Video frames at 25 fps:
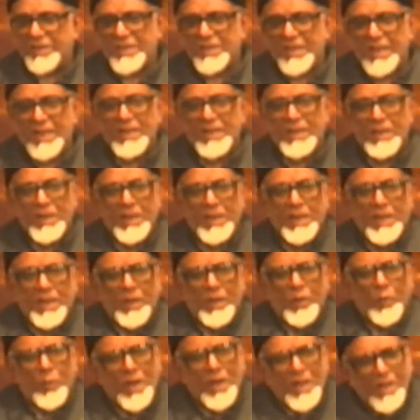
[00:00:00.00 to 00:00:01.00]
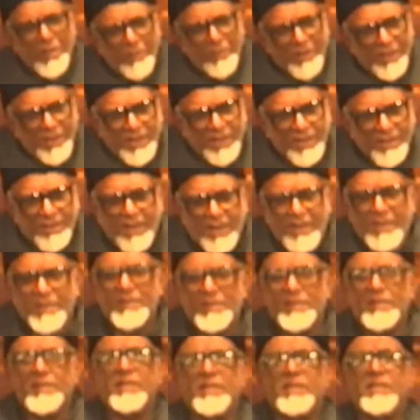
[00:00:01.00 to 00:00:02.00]
The Prophet said, whenever
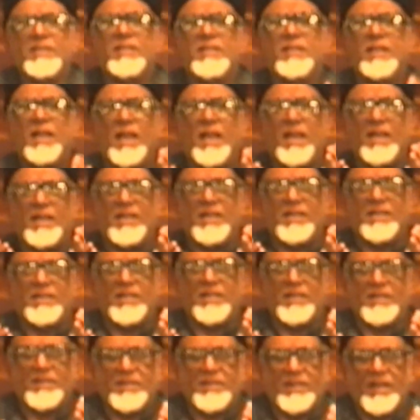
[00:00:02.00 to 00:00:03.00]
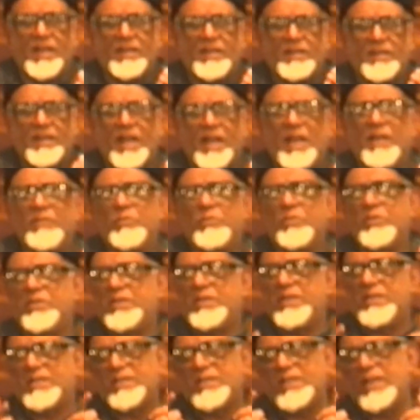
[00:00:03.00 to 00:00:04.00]
he raises his hand and says, Ya
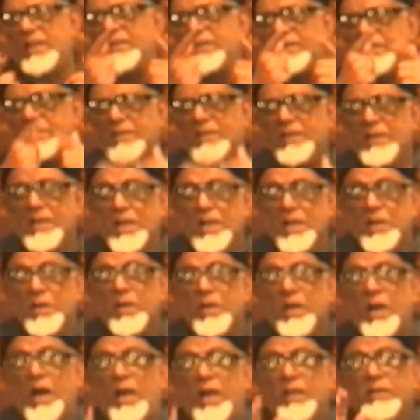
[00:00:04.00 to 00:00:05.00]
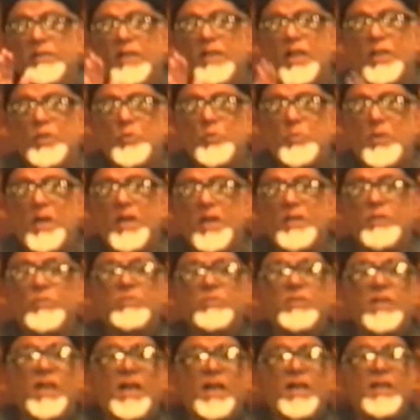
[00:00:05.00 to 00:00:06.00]
Allah, I want a son,
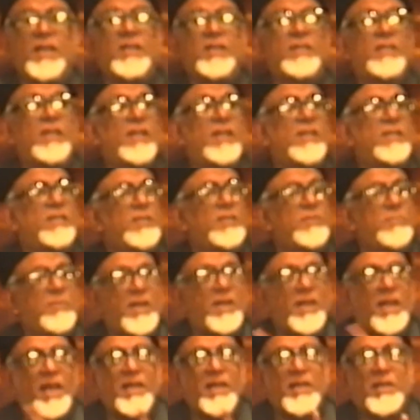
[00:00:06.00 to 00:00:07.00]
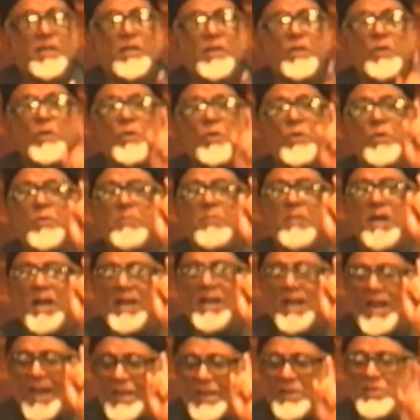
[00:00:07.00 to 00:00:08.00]
Allah subhanahu wa ta'ala tells the malaika, O
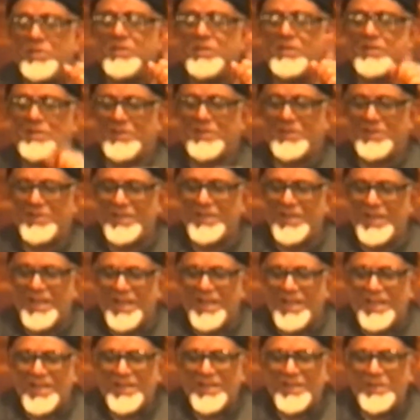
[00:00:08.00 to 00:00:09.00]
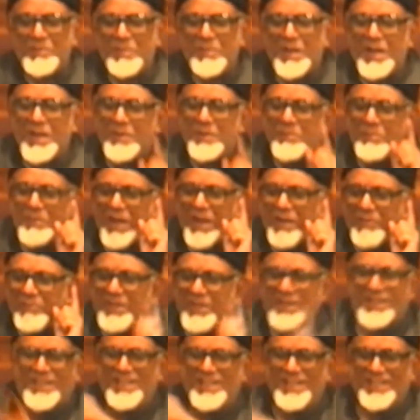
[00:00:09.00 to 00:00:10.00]
oh, my angels,
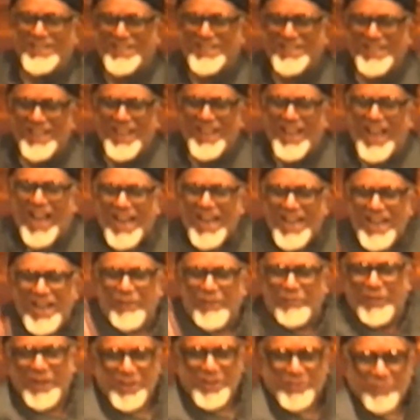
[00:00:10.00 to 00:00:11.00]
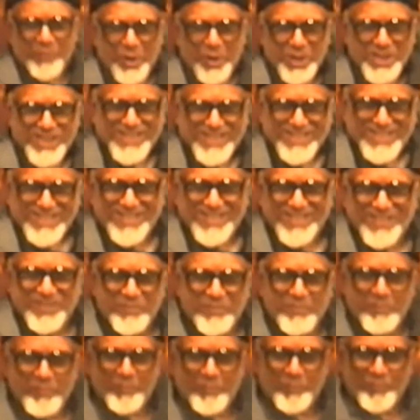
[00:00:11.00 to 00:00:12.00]
remain my witness. I love his
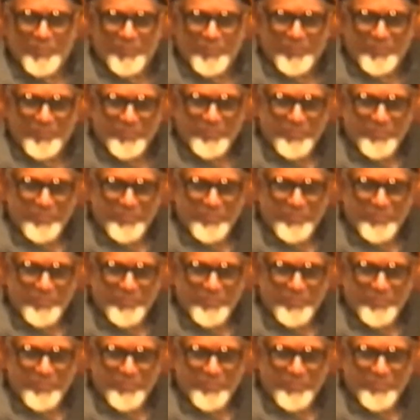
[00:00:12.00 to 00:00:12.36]
voice.